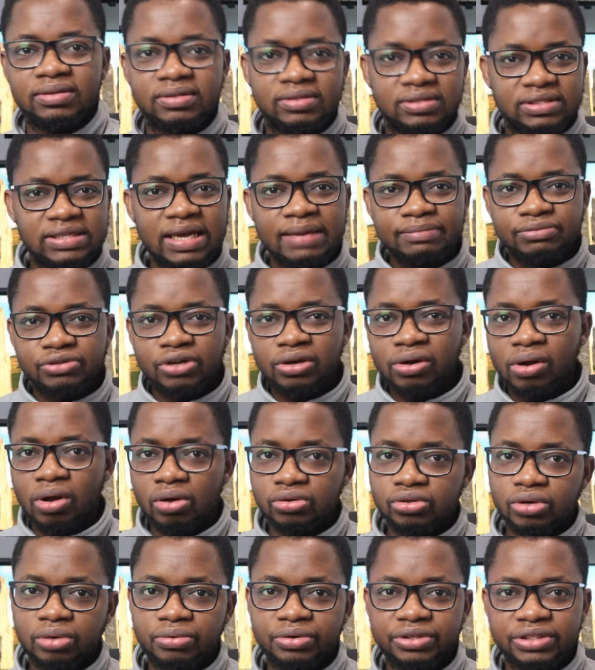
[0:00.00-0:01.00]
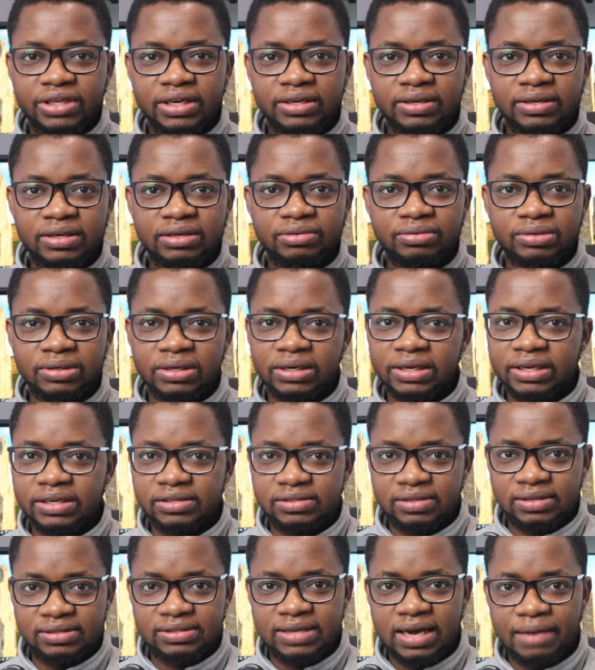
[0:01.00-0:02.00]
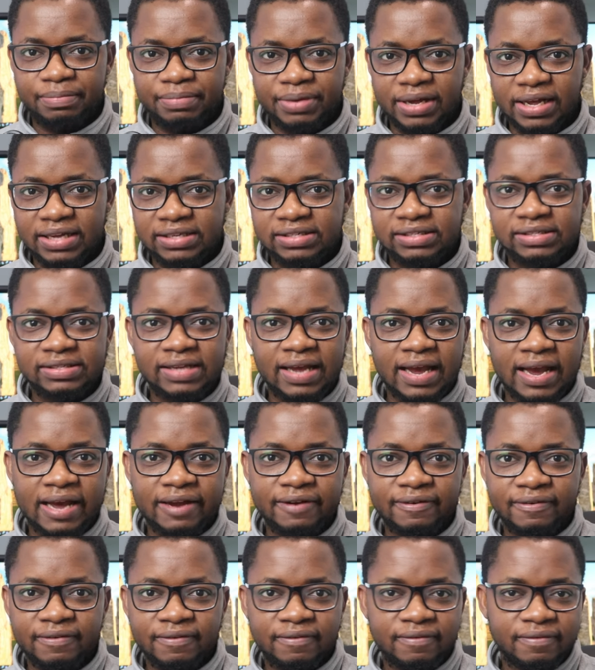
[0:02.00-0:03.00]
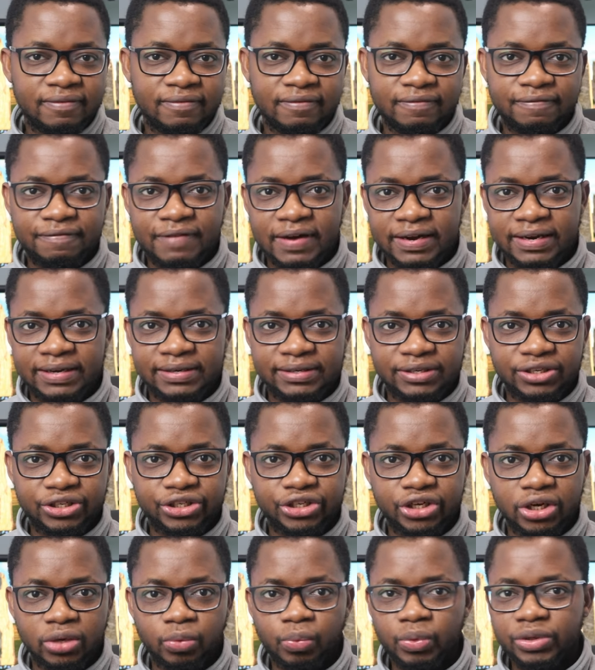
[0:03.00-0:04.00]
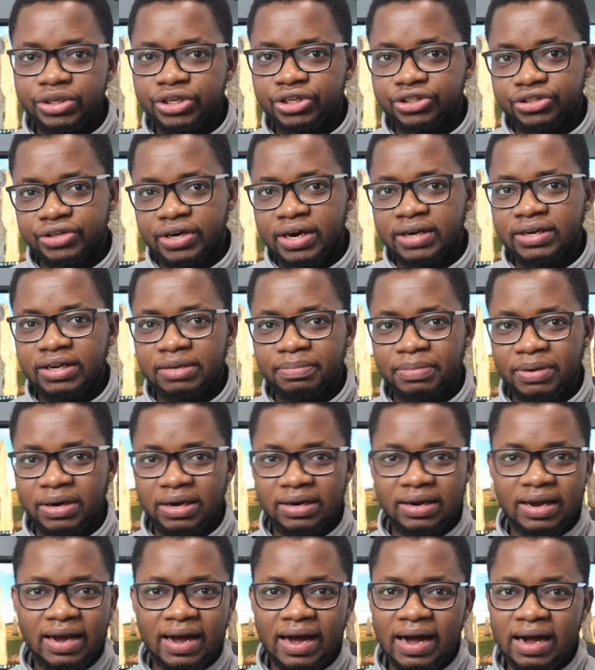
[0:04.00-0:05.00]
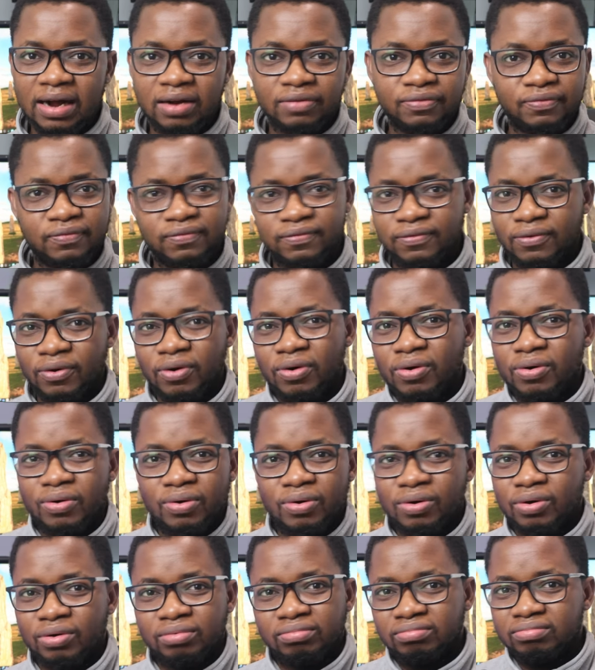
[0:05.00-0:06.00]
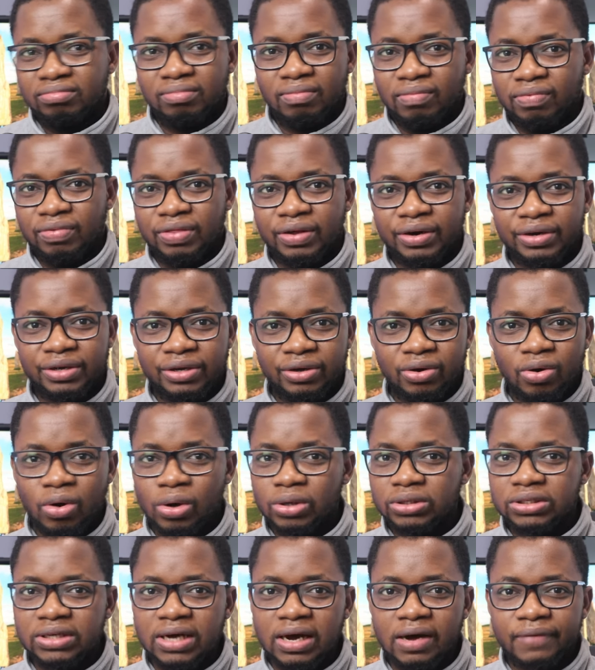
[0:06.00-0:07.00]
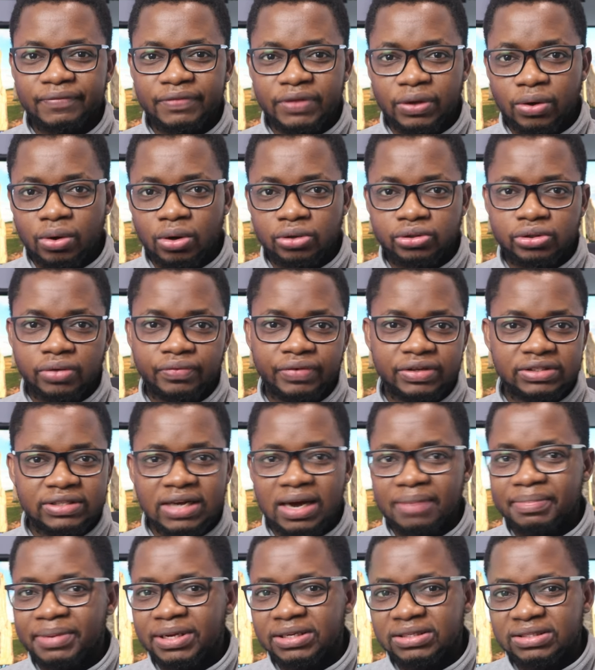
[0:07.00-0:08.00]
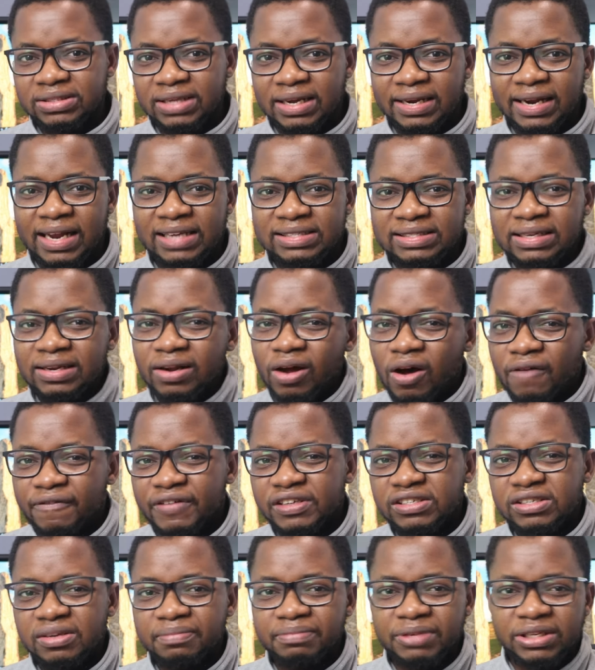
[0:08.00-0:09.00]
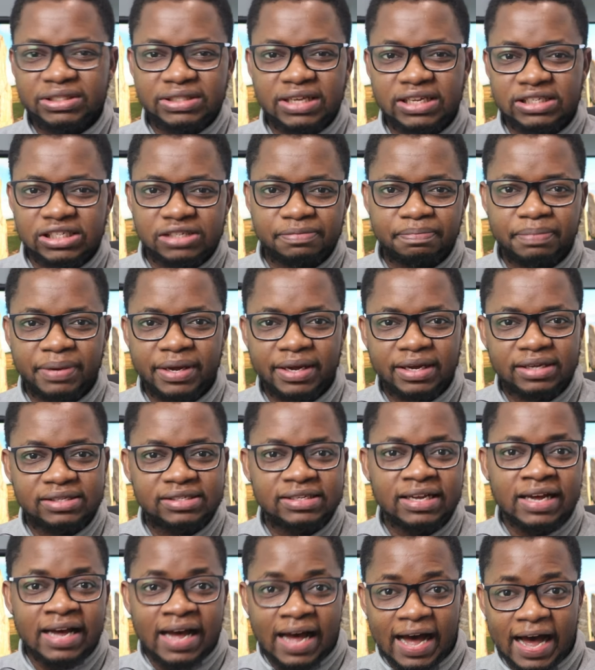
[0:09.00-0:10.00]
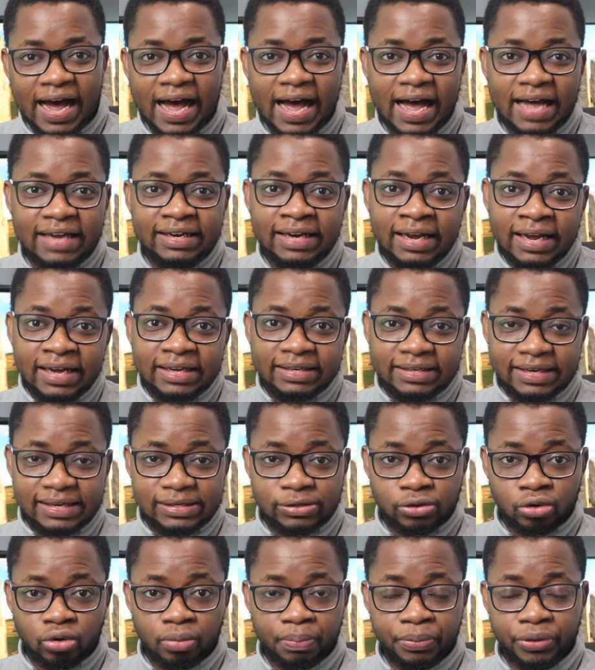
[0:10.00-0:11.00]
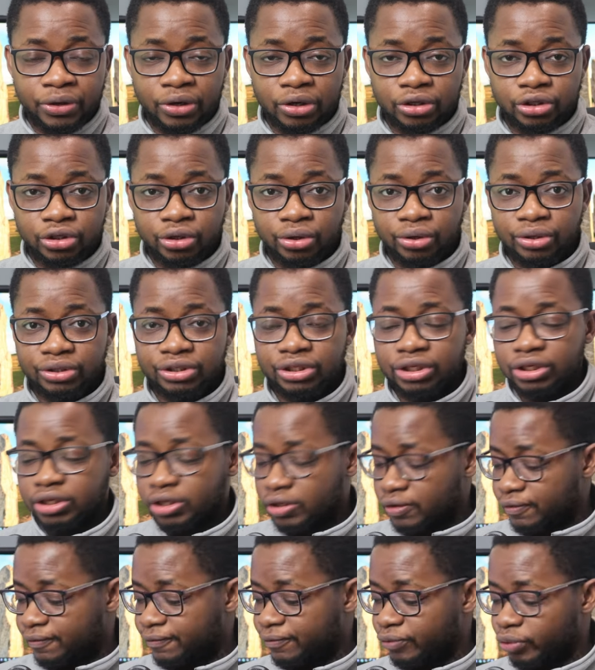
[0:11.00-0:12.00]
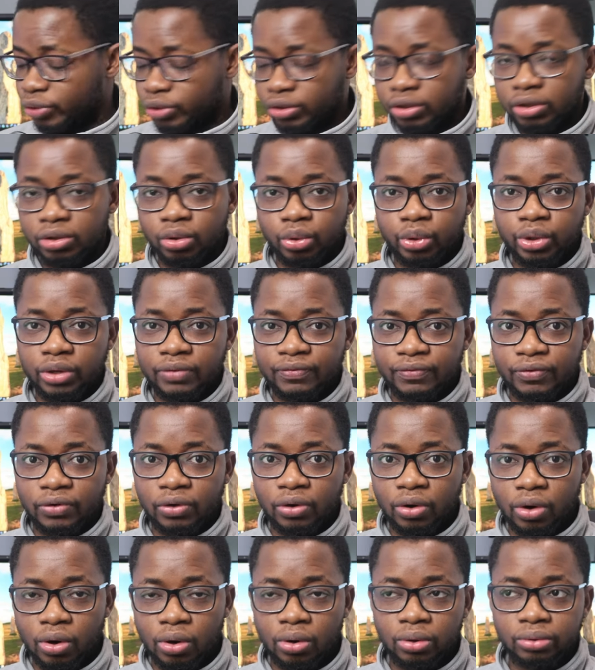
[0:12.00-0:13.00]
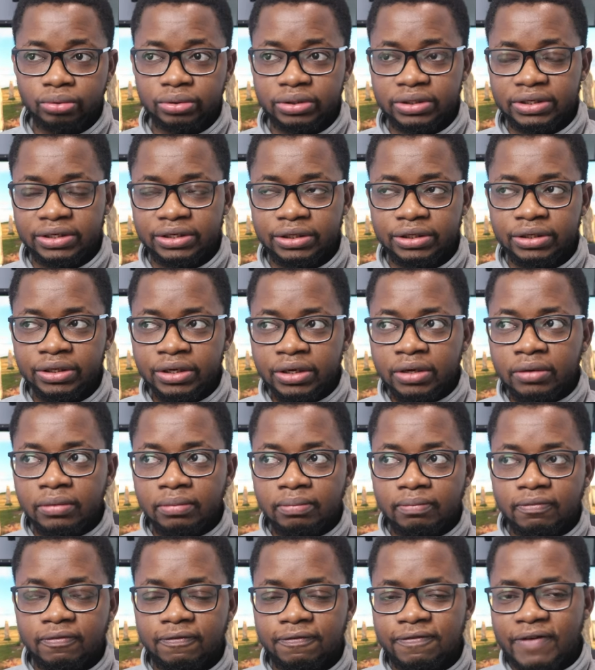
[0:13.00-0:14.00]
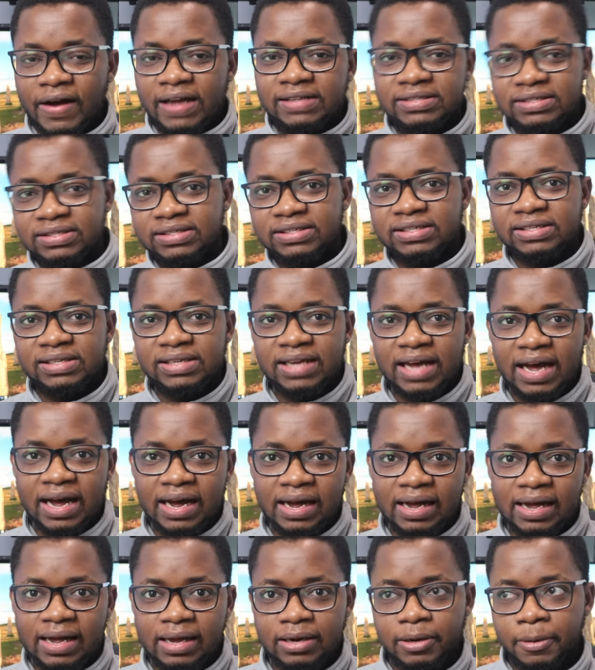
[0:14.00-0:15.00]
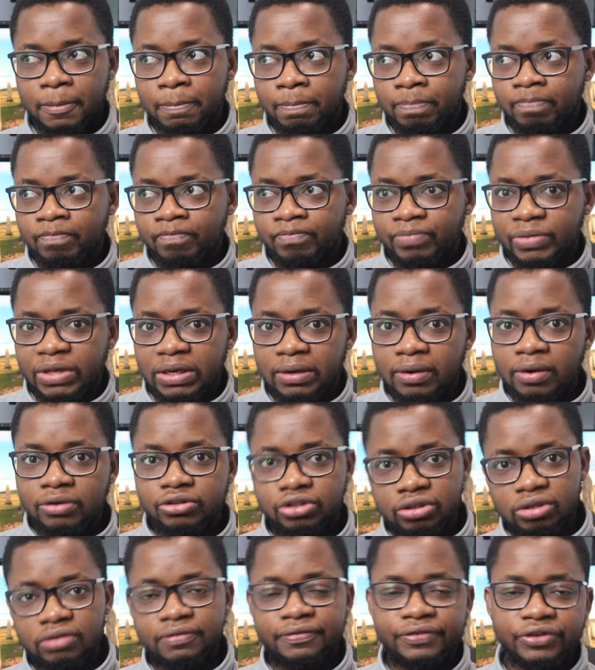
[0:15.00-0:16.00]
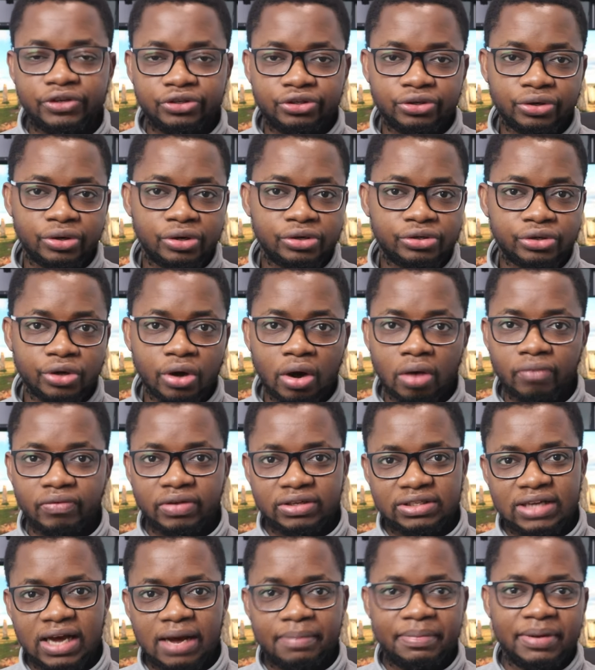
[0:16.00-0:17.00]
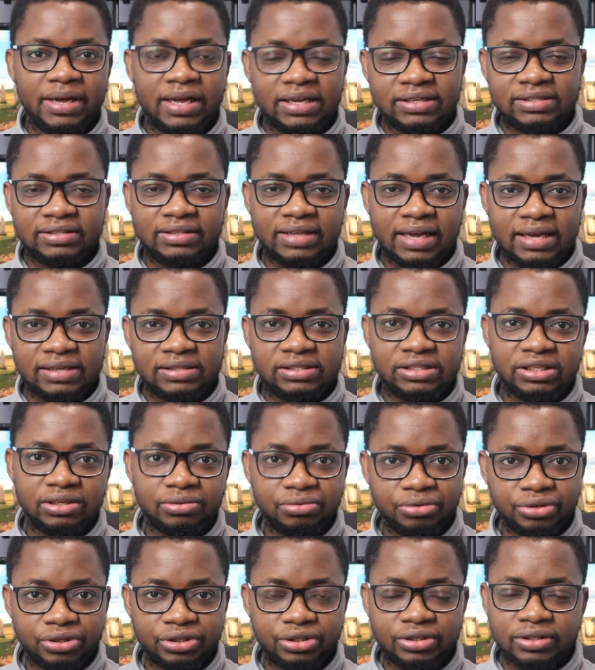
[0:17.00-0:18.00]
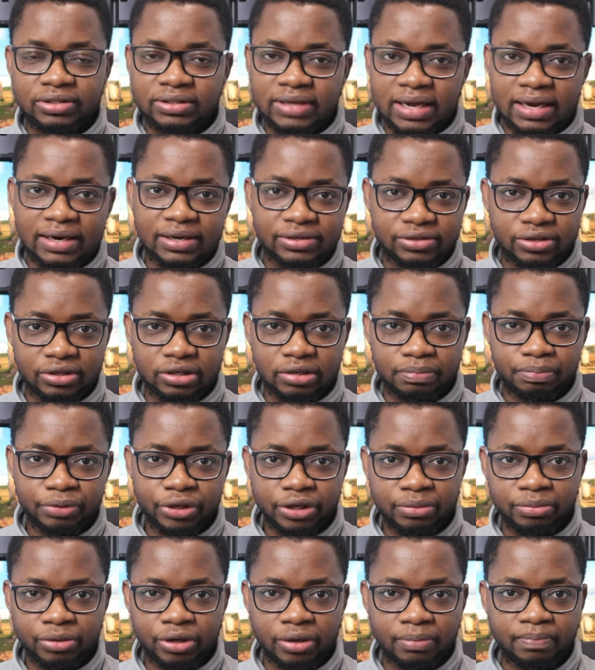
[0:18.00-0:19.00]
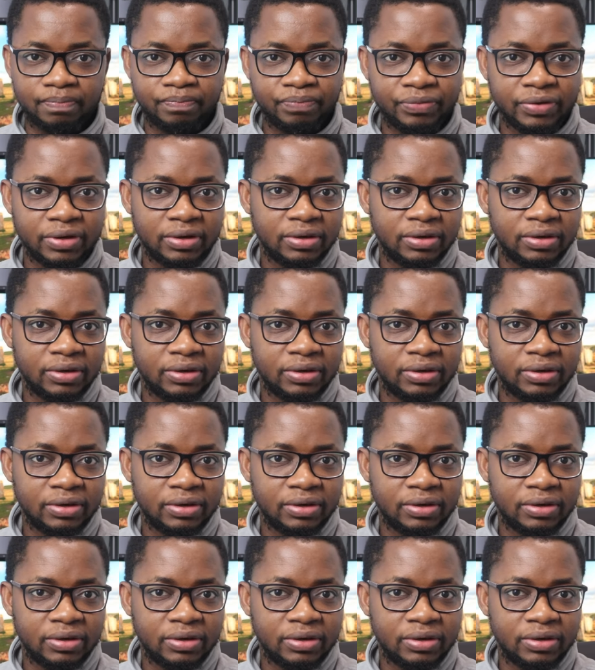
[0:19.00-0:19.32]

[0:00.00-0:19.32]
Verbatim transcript: Samsung also recently released the Tab S9 Fan Edition, which is generally about half or three quarter of the cost of the S9, and still offers some decent specs and this could be your choice if you're not looking for all the fancy and luxury features of the Tab S9 series that is on the premium.